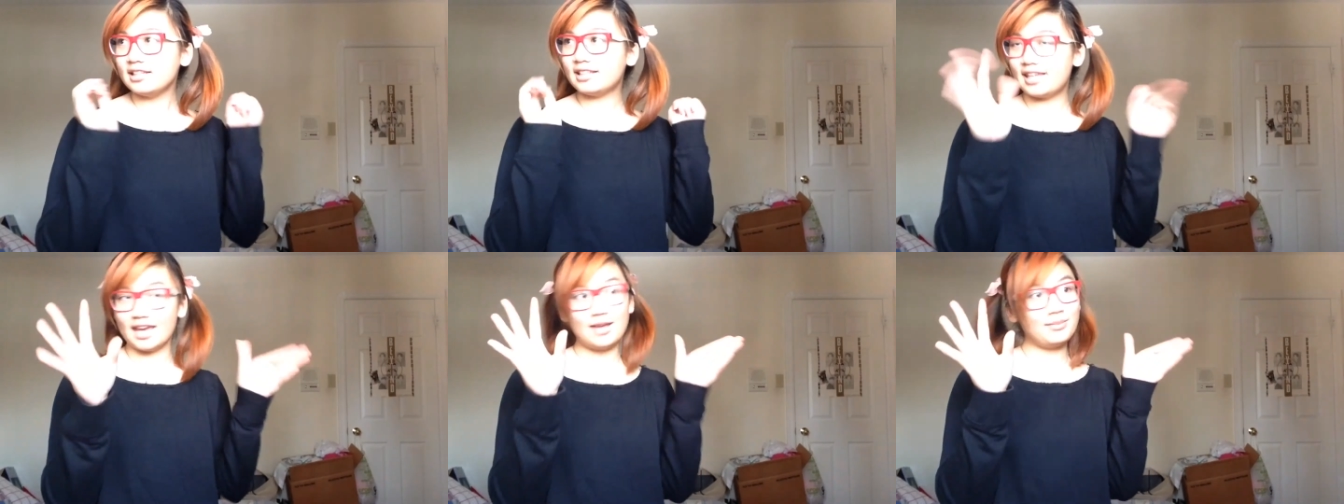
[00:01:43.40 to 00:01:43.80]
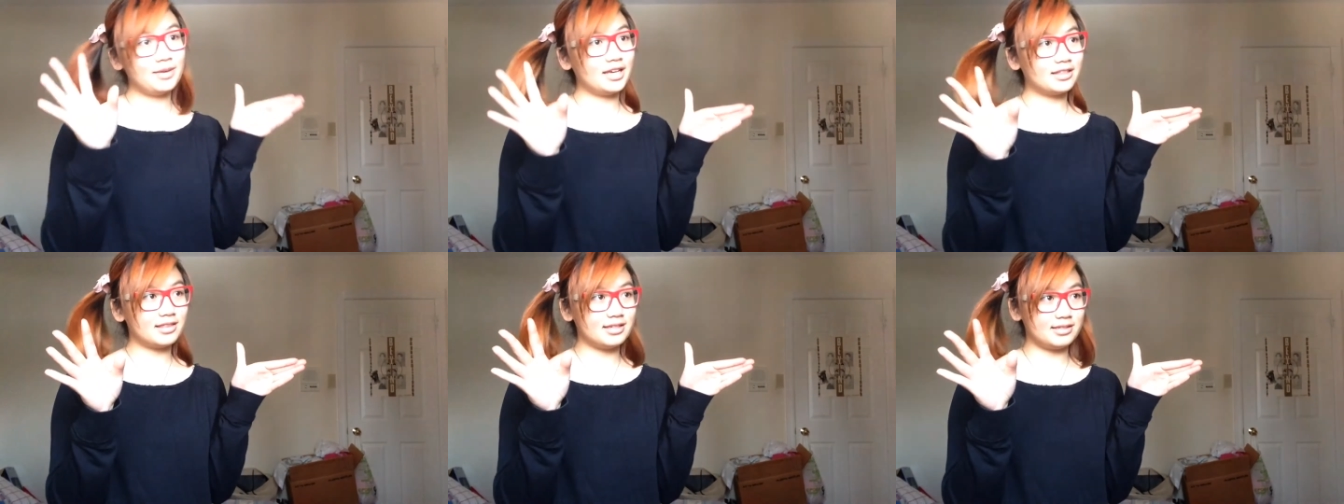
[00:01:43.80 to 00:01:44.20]
Can't
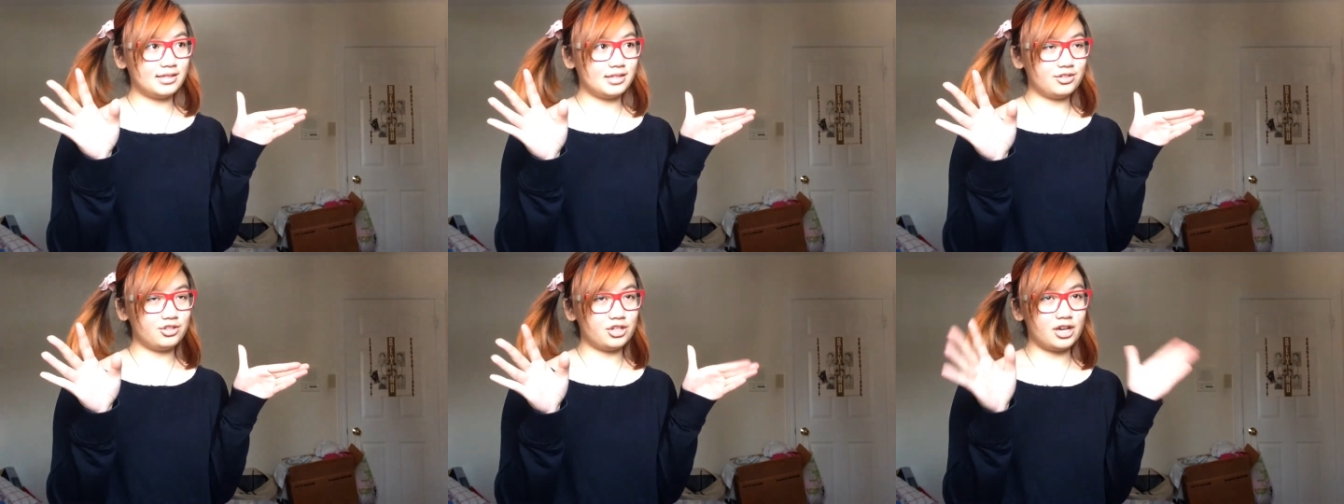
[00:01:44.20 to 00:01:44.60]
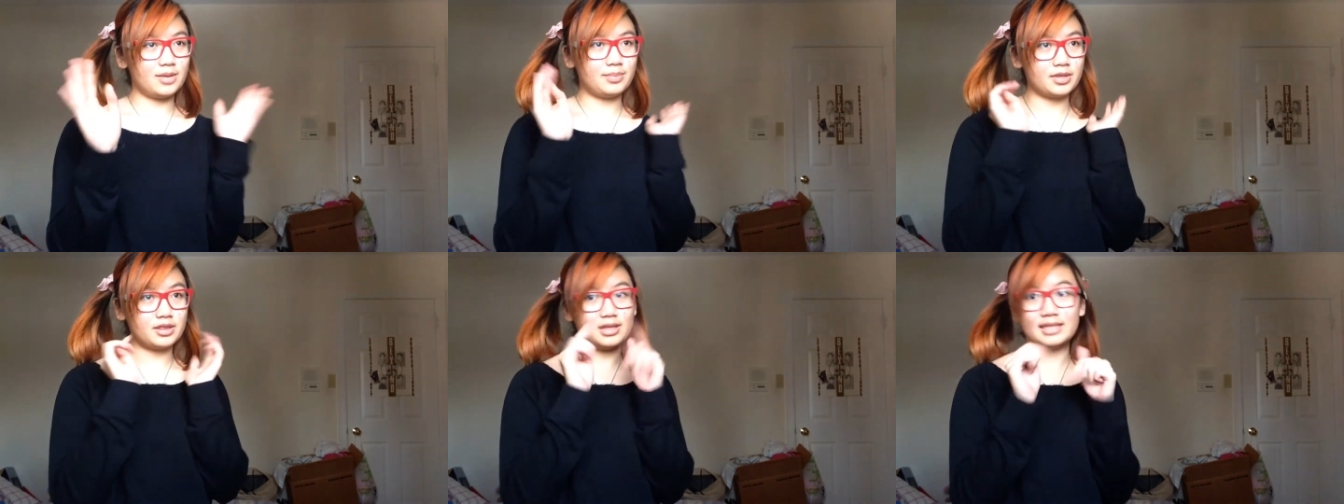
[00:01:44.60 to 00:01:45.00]
make this ish
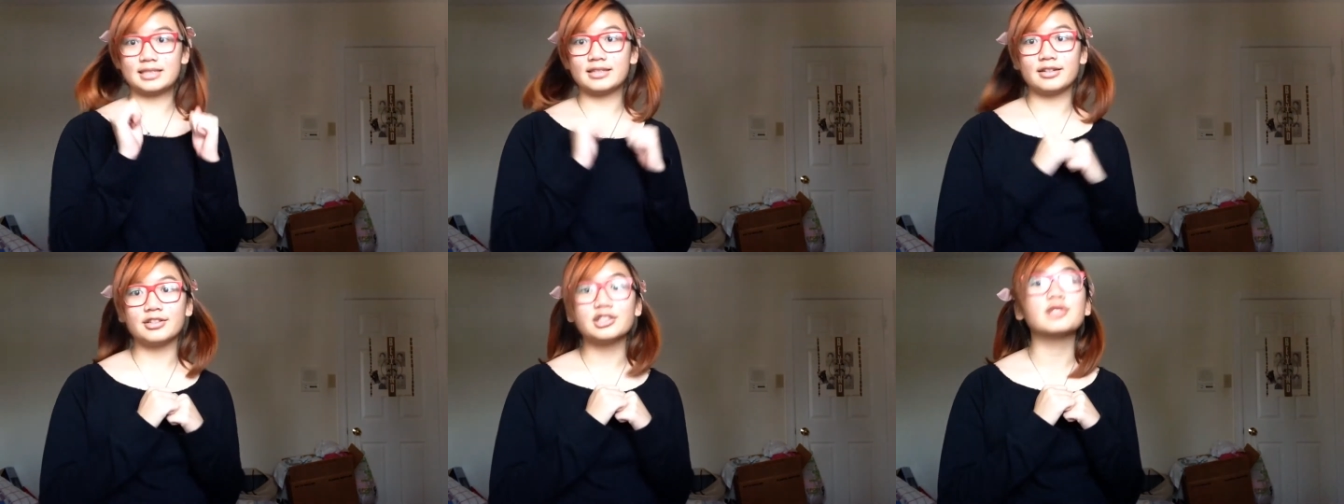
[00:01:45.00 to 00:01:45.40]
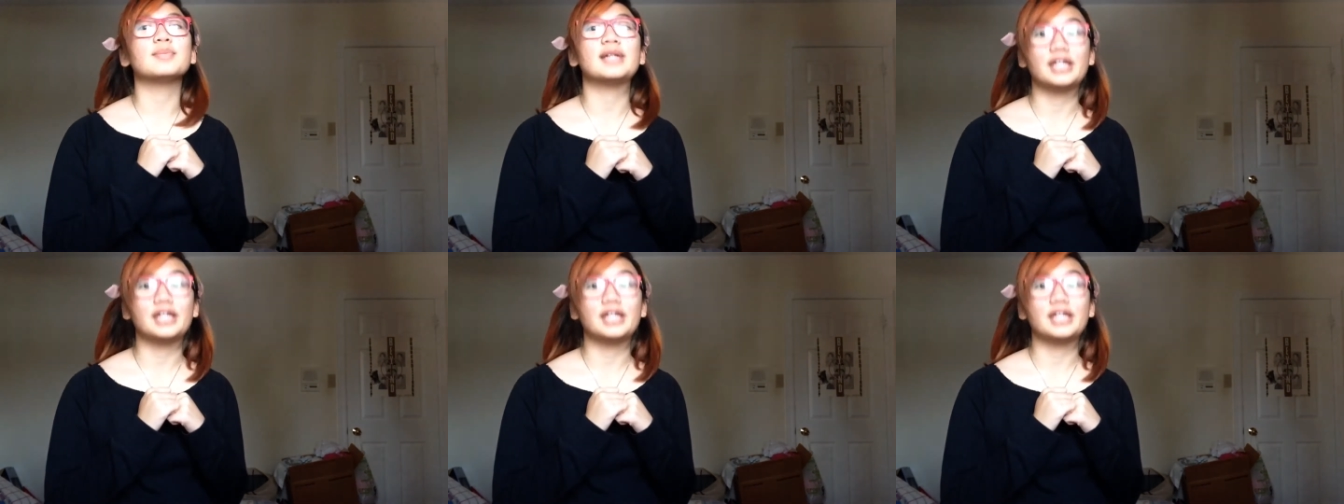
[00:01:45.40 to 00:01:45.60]
up, these girls be